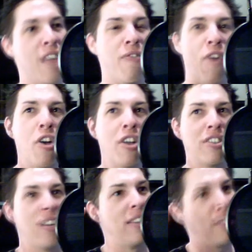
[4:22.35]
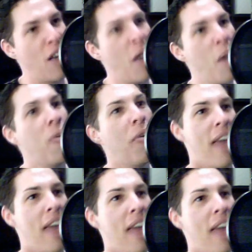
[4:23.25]
and focus on someone
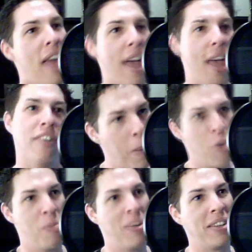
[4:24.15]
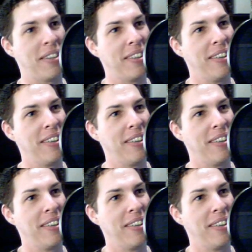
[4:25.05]
else for a moment.